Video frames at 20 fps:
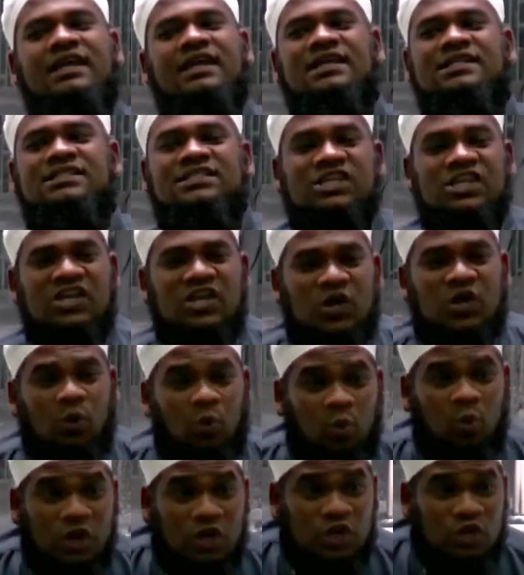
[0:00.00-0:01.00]
one is
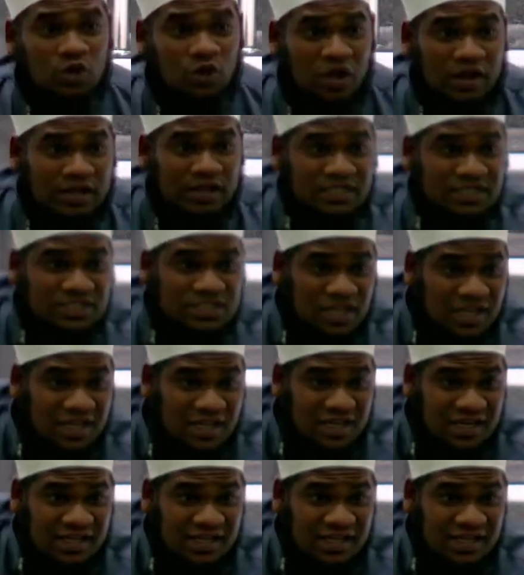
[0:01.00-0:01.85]
when you're on a